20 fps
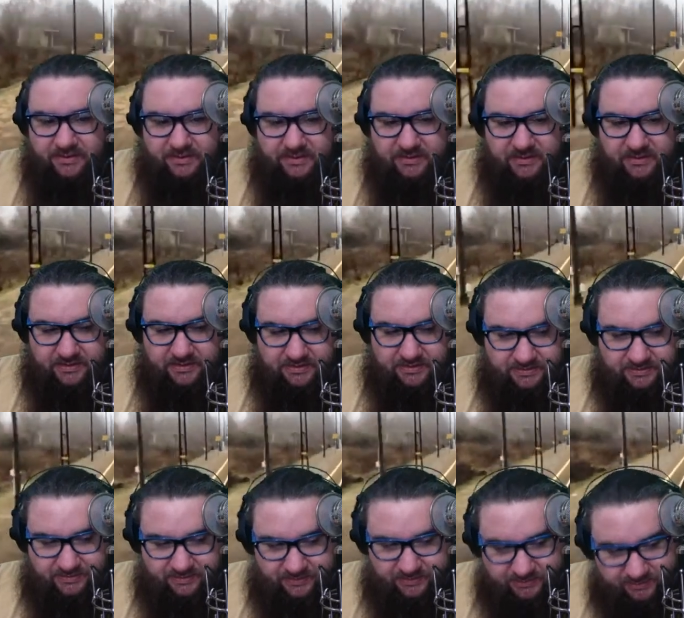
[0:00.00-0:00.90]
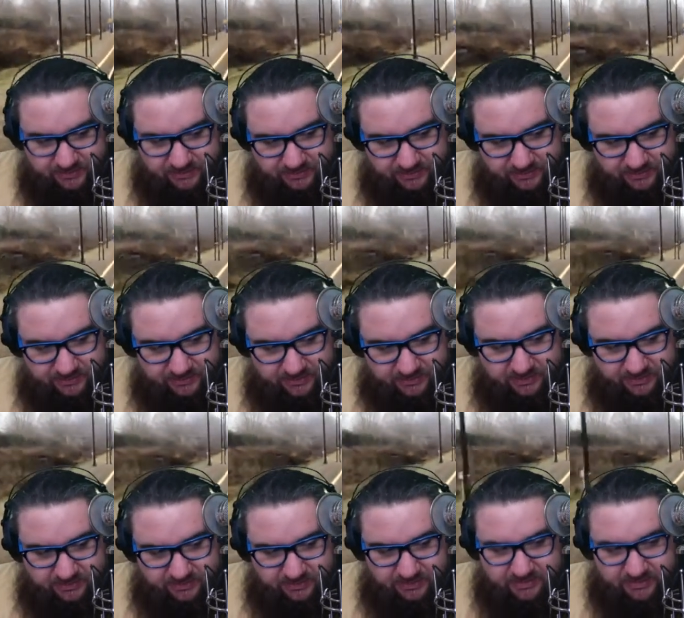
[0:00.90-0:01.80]
And
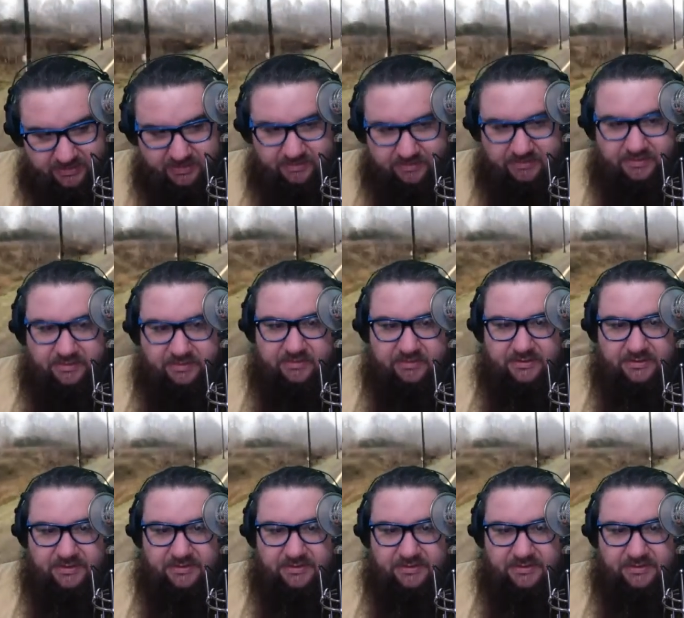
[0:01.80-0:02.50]
I don't know.